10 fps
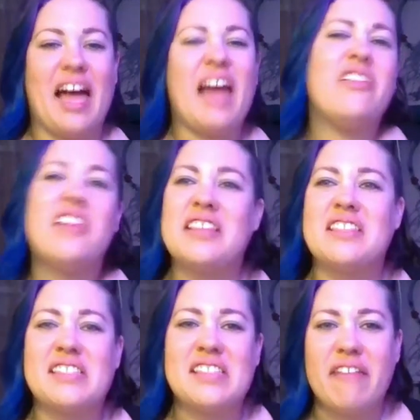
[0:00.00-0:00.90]
I don't like the
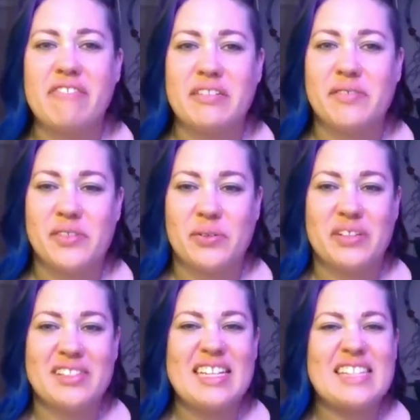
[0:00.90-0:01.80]
7 of
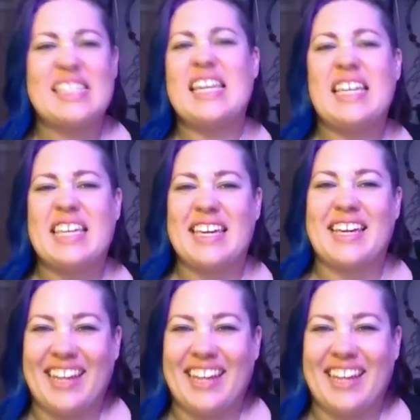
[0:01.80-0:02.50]
Swords. It's icky.